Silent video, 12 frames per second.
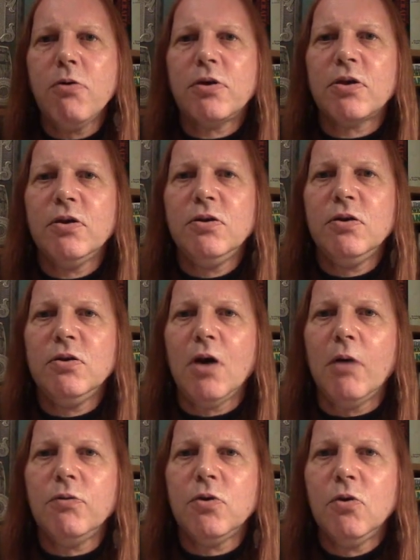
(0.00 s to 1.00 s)
oak than
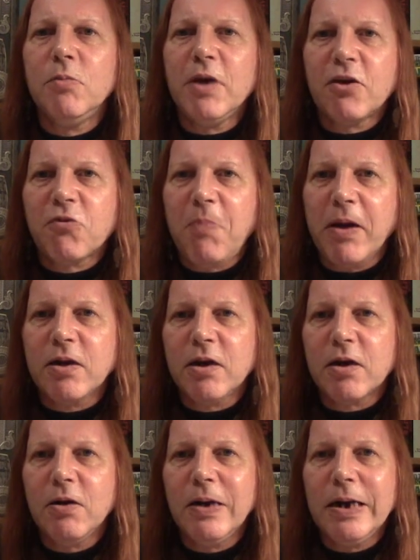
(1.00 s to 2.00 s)
I would normally expect
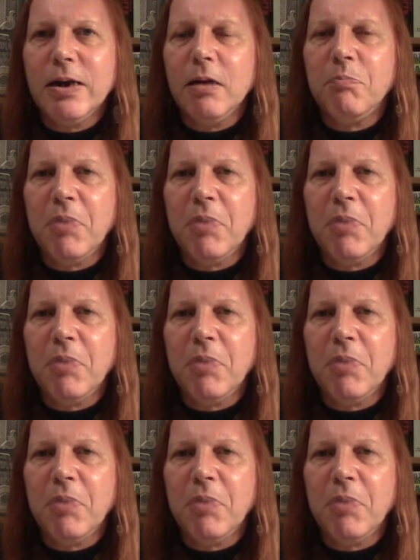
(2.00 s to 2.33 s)
in a Caol Ila,